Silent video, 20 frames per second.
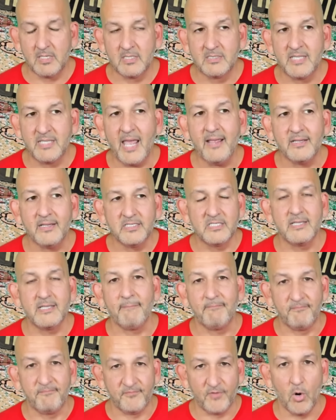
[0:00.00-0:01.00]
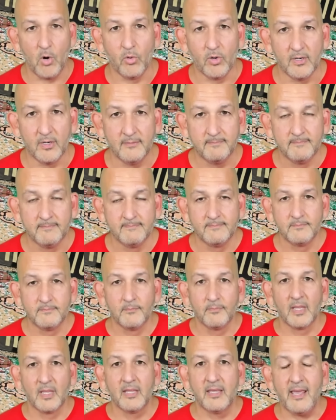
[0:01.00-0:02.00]
take a step forward?
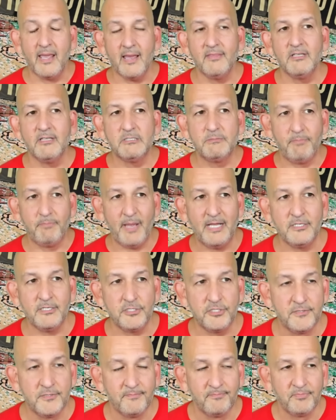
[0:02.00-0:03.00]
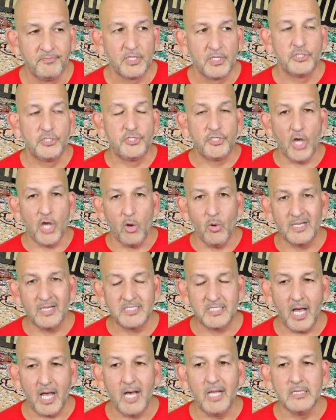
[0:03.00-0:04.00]
Can this bench show us
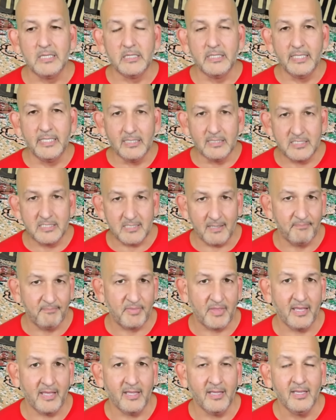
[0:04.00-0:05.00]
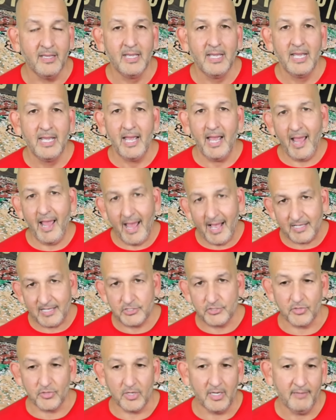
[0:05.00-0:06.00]
a little something
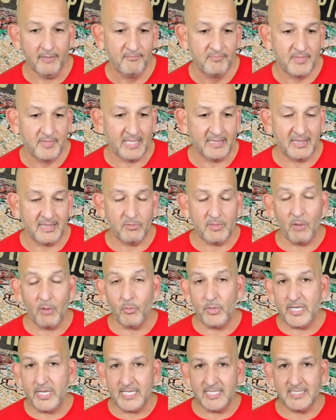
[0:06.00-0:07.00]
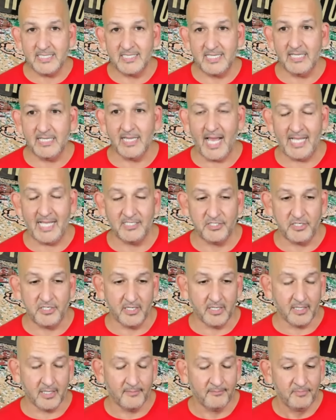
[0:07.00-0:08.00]
extra that that we didn't see last
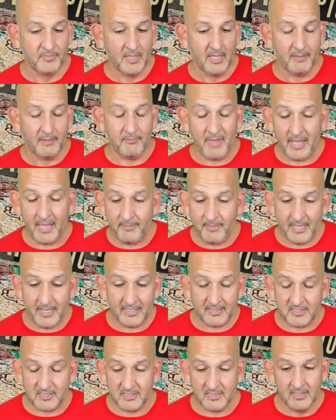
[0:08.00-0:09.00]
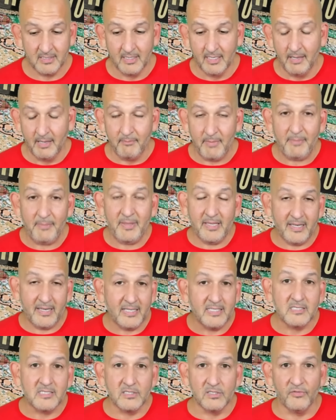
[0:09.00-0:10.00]
year? Maybe it's maybe it
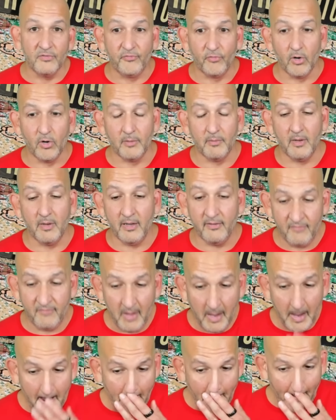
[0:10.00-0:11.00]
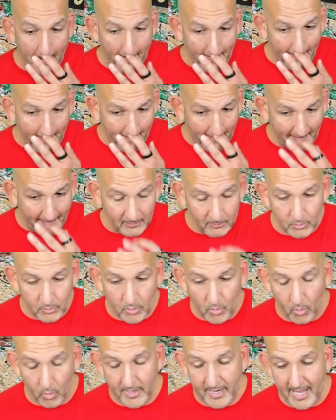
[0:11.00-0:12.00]
is in the form of Luke
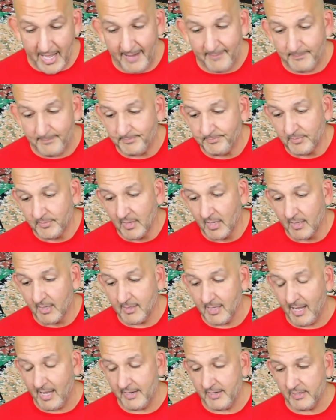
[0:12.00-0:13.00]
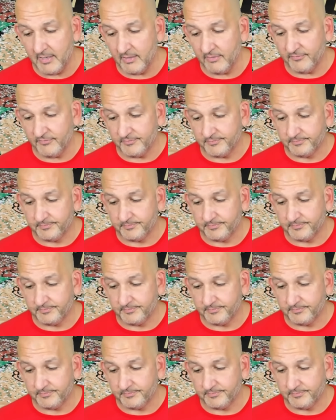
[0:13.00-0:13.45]
Kornet kind of